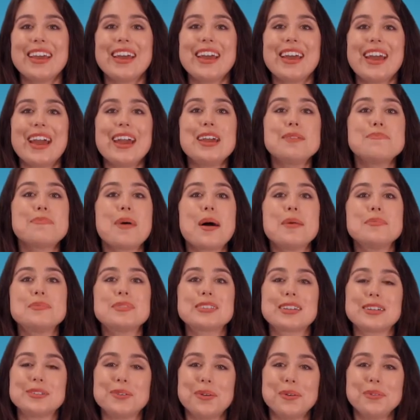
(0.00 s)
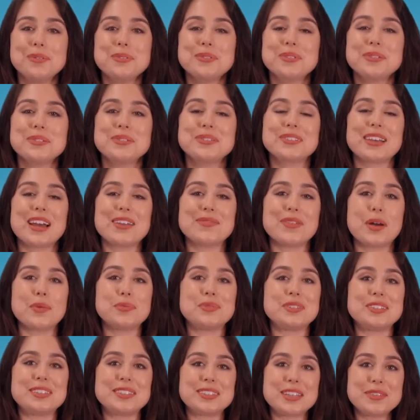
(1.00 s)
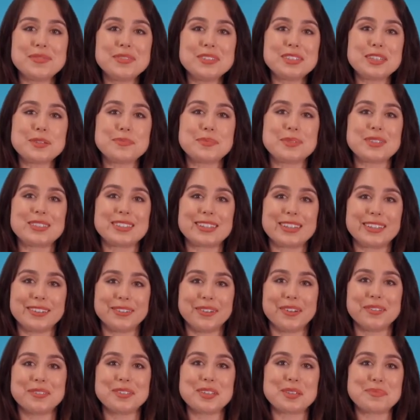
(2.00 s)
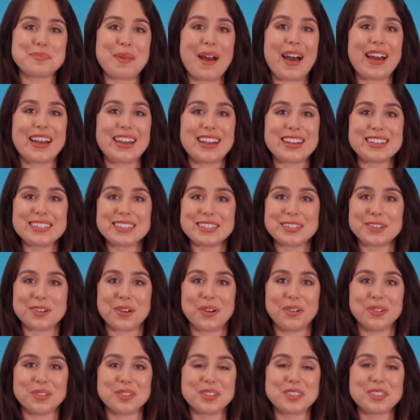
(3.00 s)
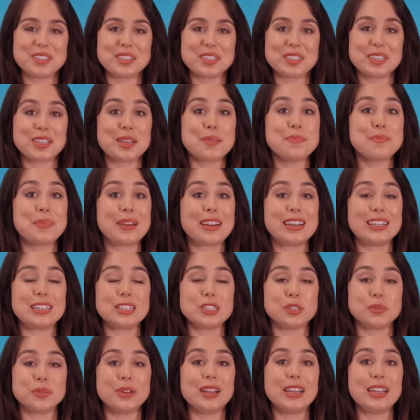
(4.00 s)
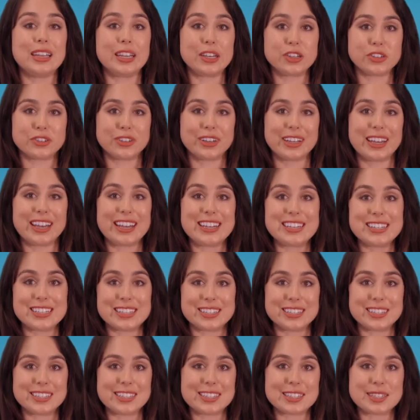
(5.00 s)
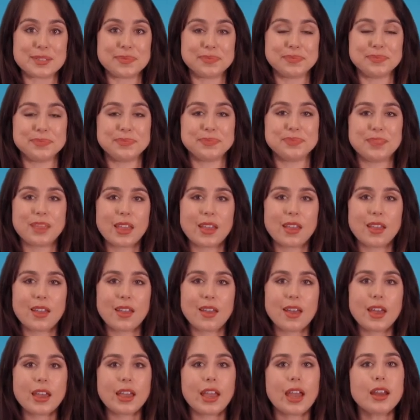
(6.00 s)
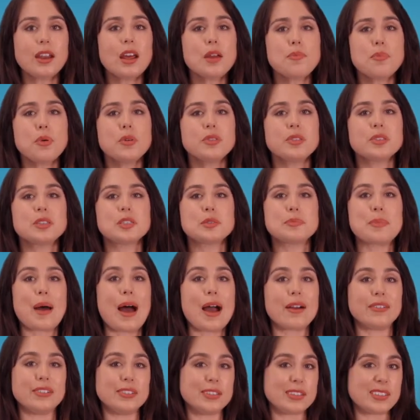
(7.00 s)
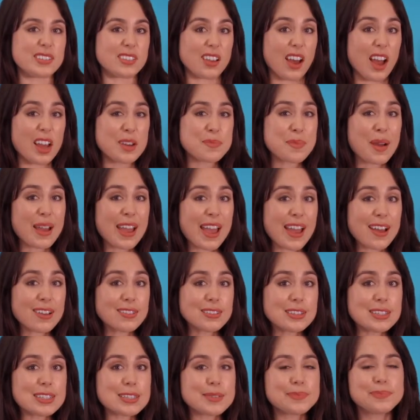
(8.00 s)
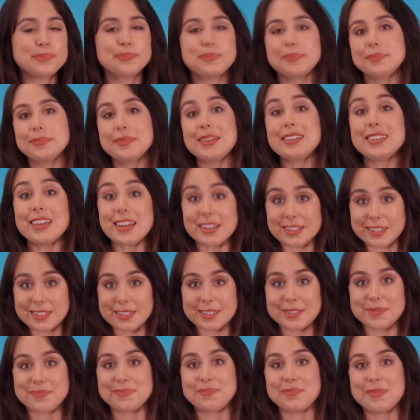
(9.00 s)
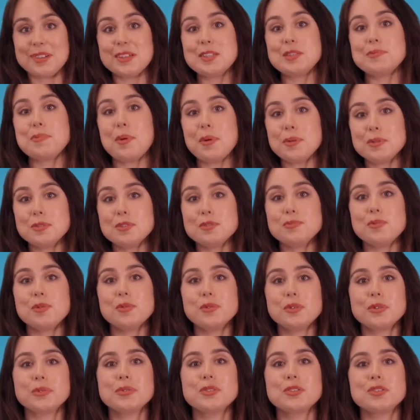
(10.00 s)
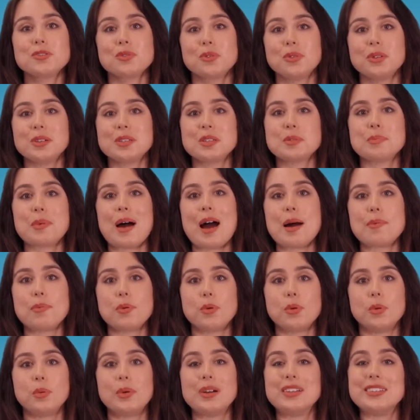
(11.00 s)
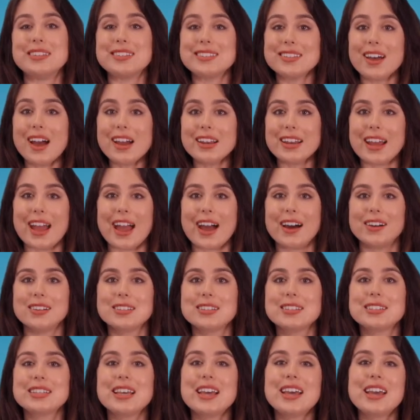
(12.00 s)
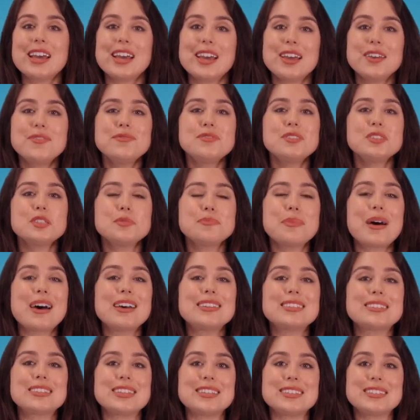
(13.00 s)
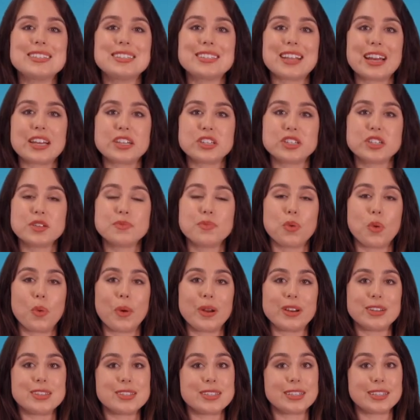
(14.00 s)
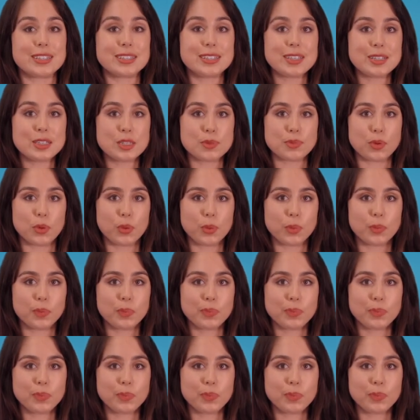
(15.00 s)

Heat pumps can also save up to 70% on spa heating costs compared to electric heaters. Can I put the spa inside my house? Yes. It's possible to install a spa pool inside a house if the spa's destination point is accessible.